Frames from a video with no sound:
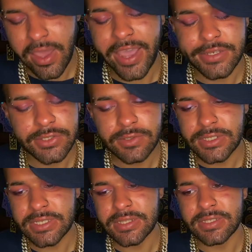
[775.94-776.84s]
I do
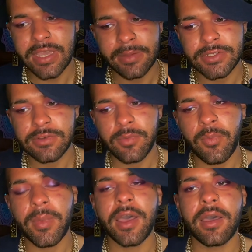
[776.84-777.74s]
just get, yeah,
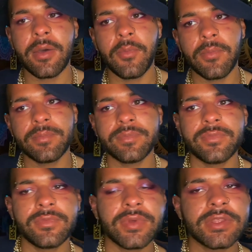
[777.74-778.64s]

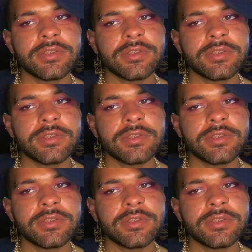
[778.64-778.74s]
with the